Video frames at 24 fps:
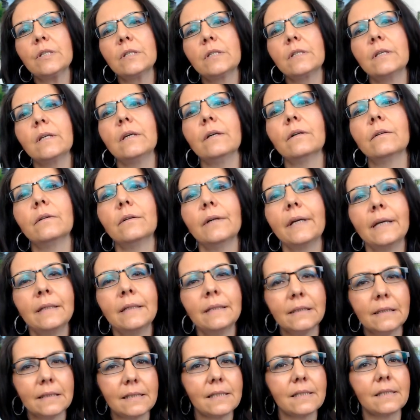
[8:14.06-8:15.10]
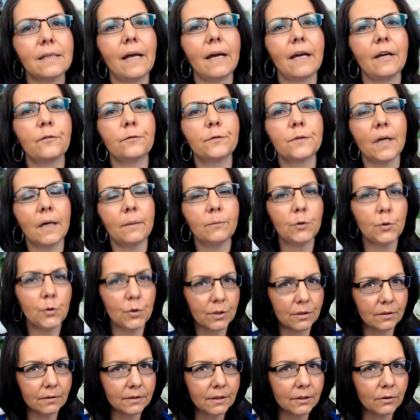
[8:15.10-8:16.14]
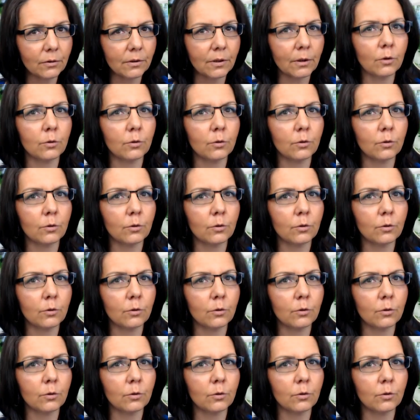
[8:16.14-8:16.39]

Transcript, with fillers: you still in this lifetime you still